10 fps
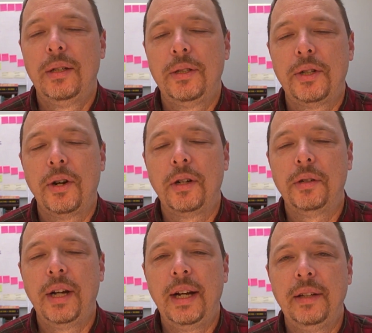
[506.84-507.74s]
to start
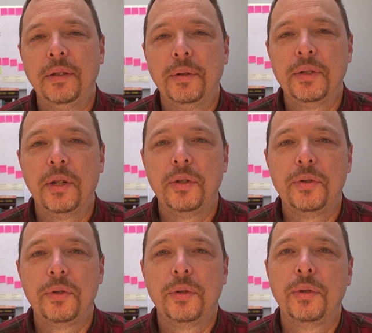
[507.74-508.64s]
creating the
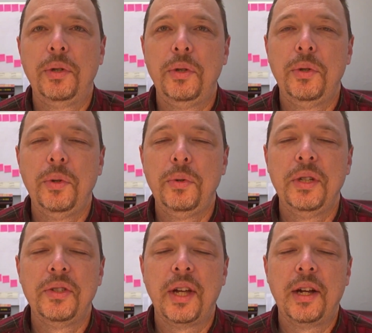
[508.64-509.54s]
results
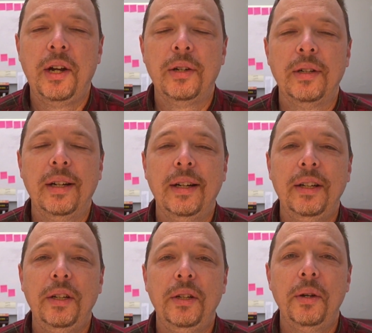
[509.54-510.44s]
you desire.
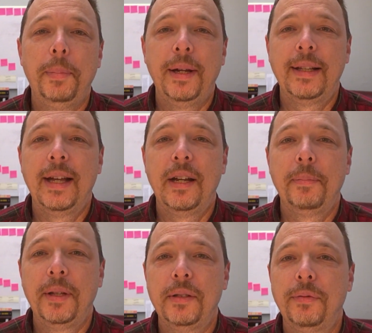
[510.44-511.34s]
You can go pick that
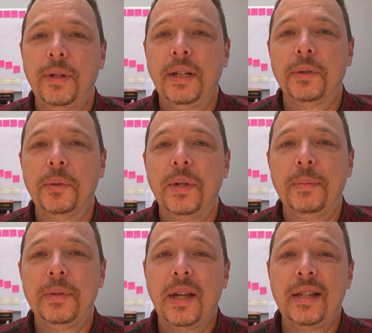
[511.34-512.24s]
up. That's free on the
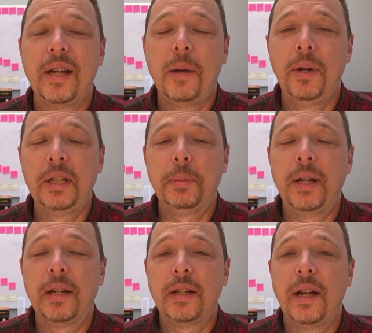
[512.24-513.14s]
website,
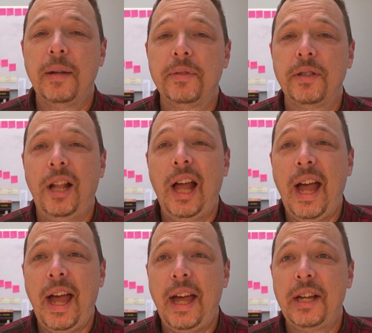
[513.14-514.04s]
thomrigsby.com
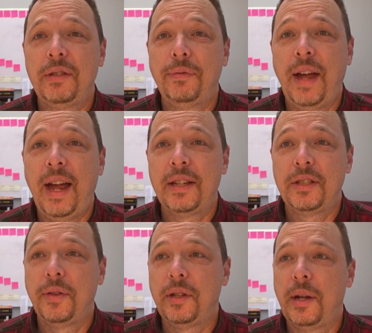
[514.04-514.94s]
slash
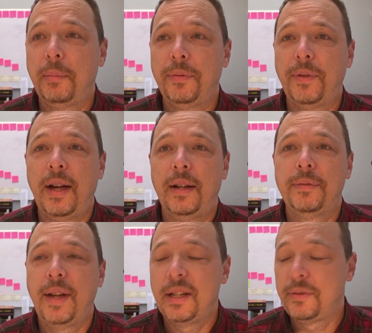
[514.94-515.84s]
fast and the number
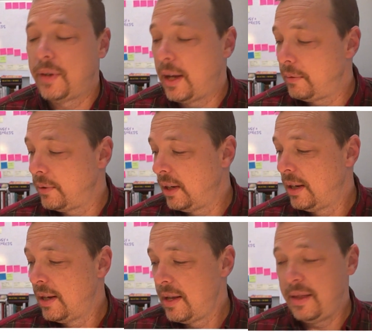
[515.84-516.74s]
five, fast five
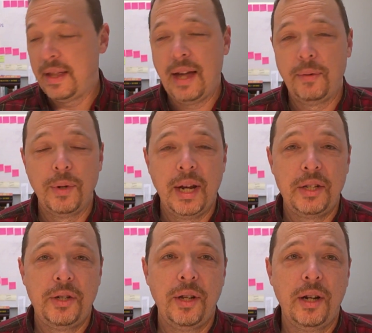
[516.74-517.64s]
that will
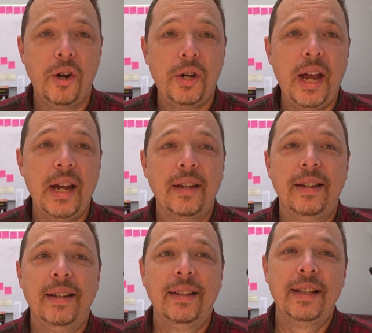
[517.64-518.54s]
get you there. Okay,
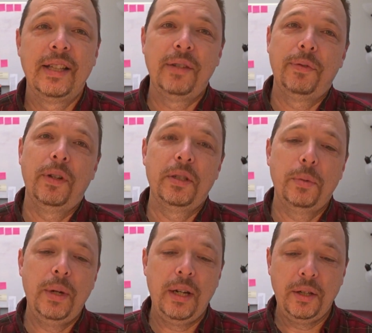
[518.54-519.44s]
that's it for
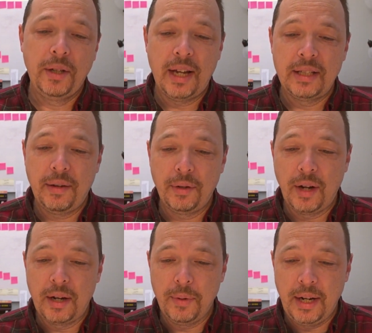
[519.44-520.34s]
this week. You guys have a
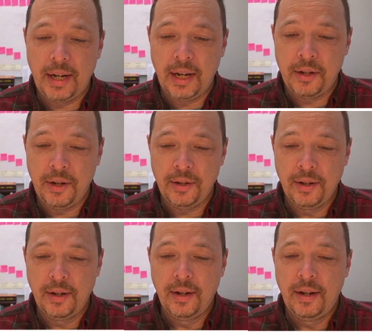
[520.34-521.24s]
great weekend,